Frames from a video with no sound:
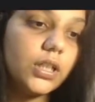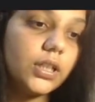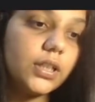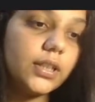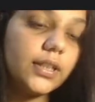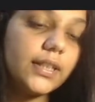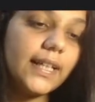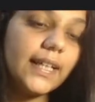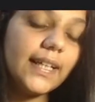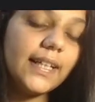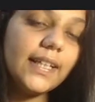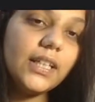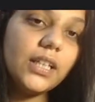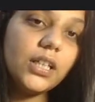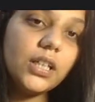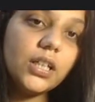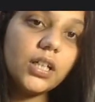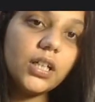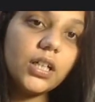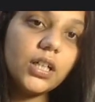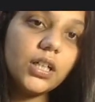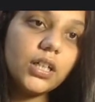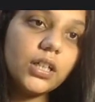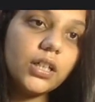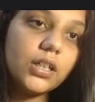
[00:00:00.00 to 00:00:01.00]
Then
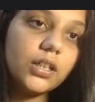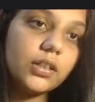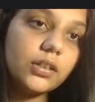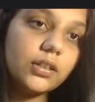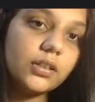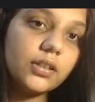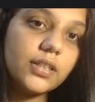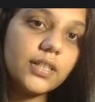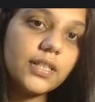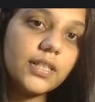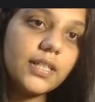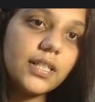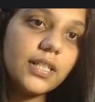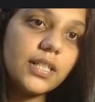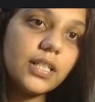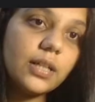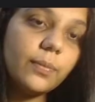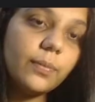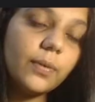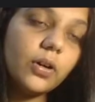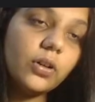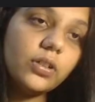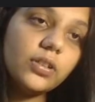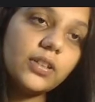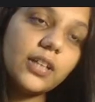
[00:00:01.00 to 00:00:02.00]
this is
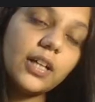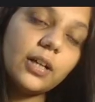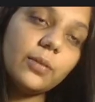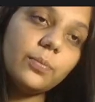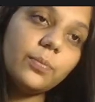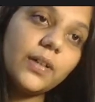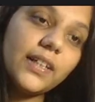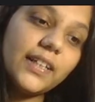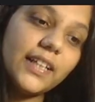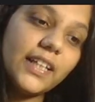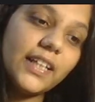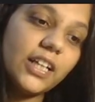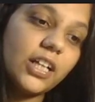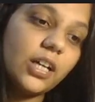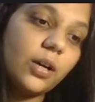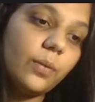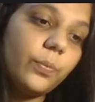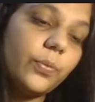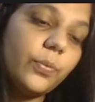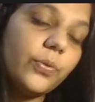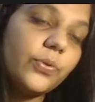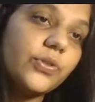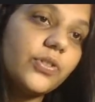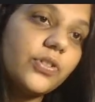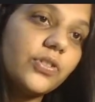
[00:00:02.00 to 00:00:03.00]
about thermal
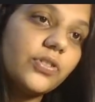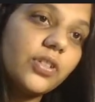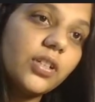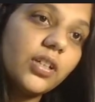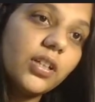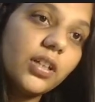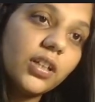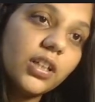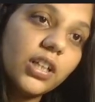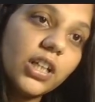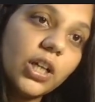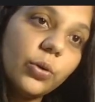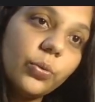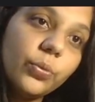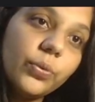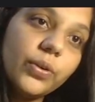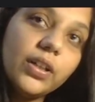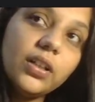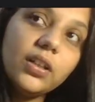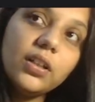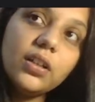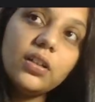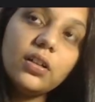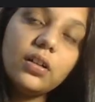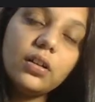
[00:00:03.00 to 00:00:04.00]
decomposition. Now
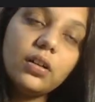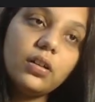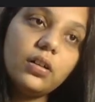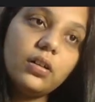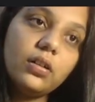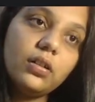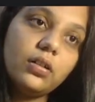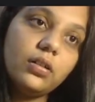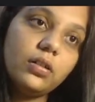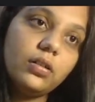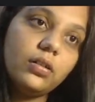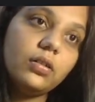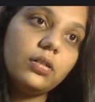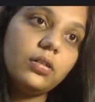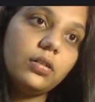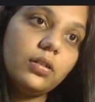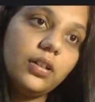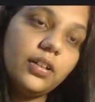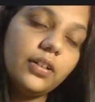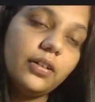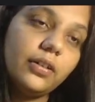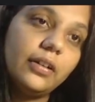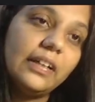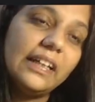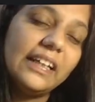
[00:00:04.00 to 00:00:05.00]
we'll
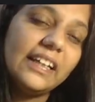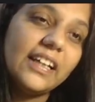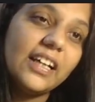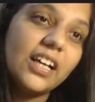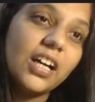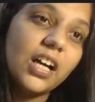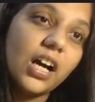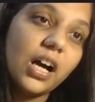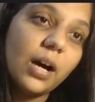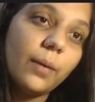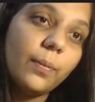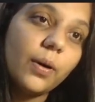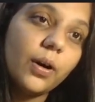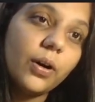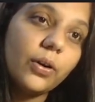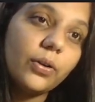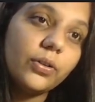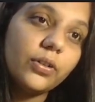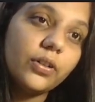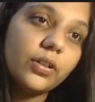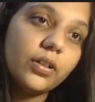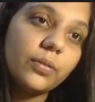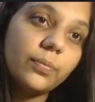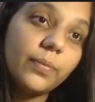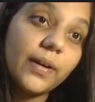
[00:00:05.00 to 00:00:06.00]
learn
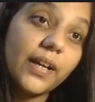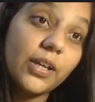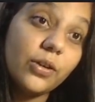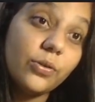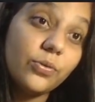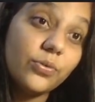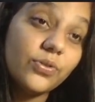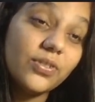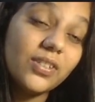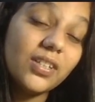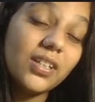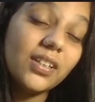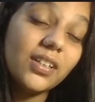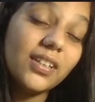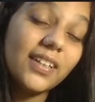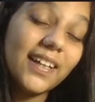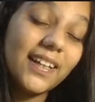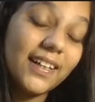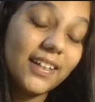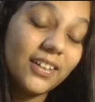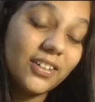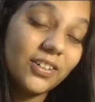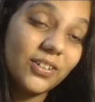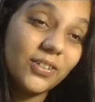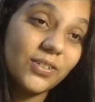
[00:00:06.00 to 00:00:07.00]
about by using the
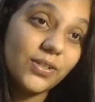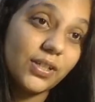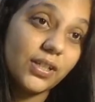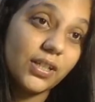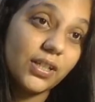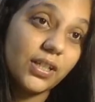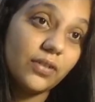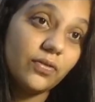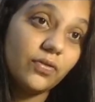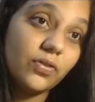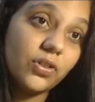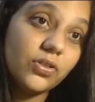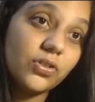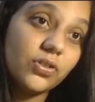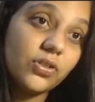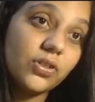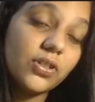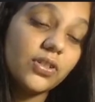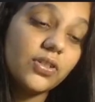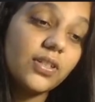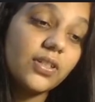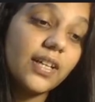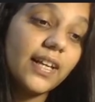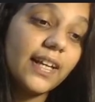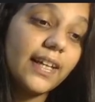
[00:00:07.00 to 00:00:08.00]
electricity, which
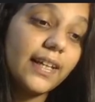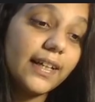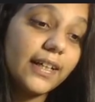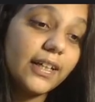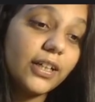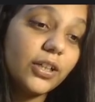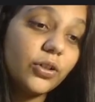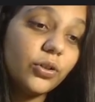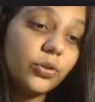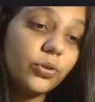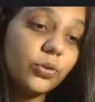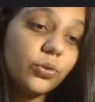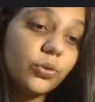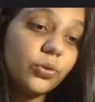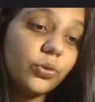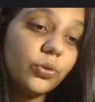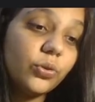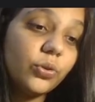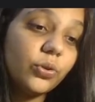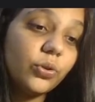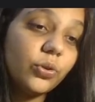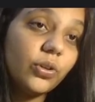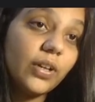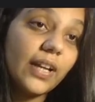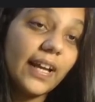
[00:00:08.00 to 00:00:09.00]
is
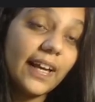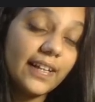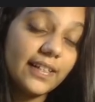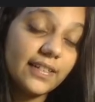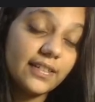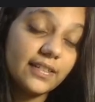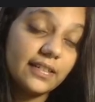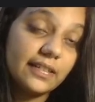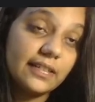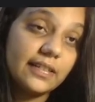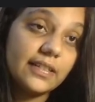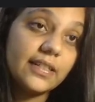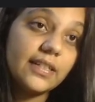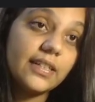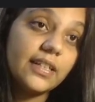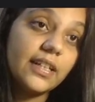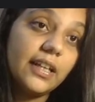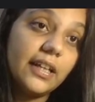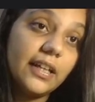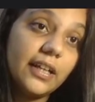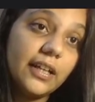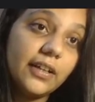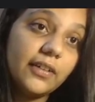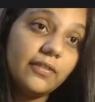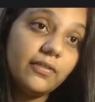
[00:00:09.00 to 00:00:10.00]
electrolysis,
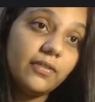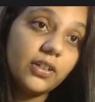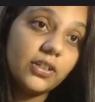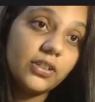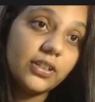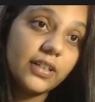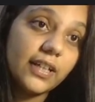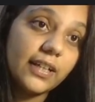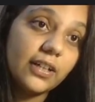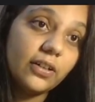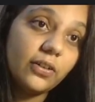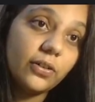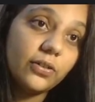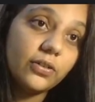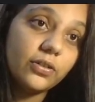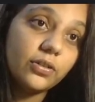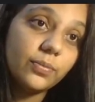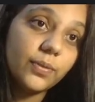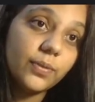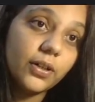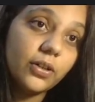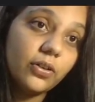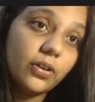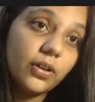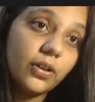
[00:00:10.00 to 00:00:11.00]
which can also
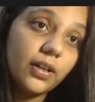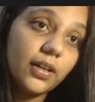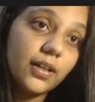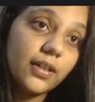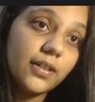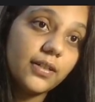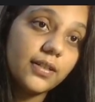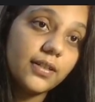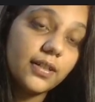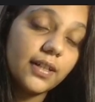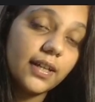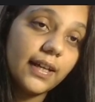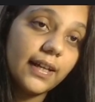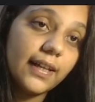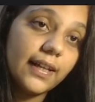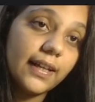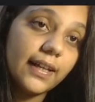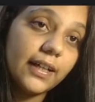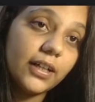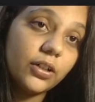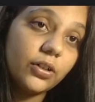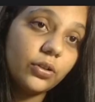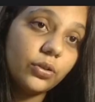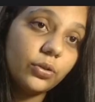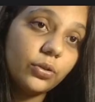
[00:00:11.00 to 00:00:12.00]
be called as
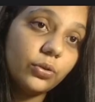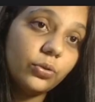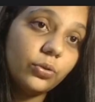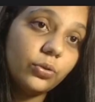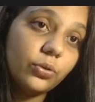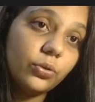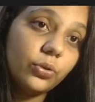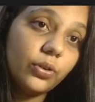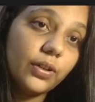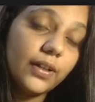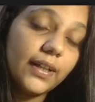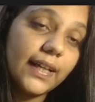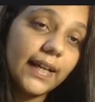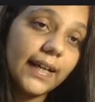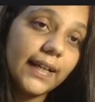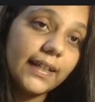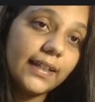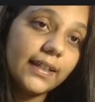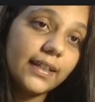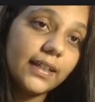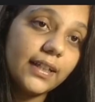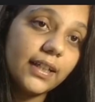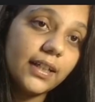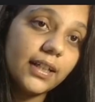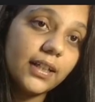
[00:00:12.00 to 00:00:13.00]

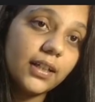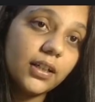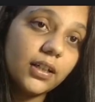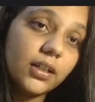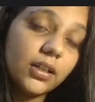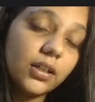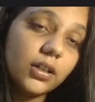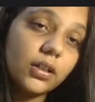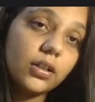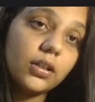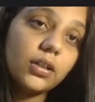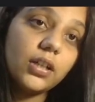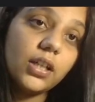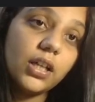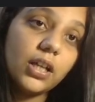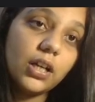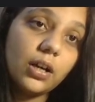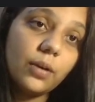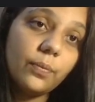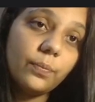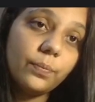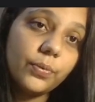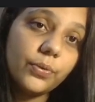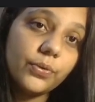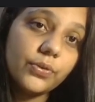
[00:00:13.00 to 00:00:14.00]
electrolytic
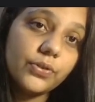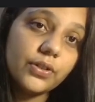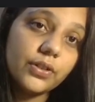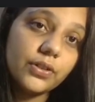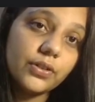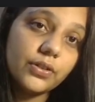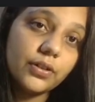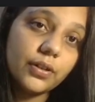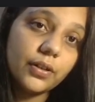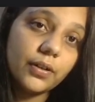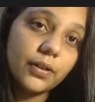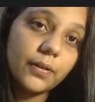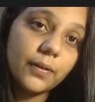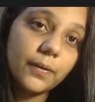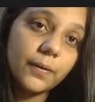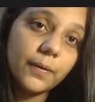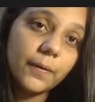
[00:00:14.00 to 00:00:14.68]
decomposition.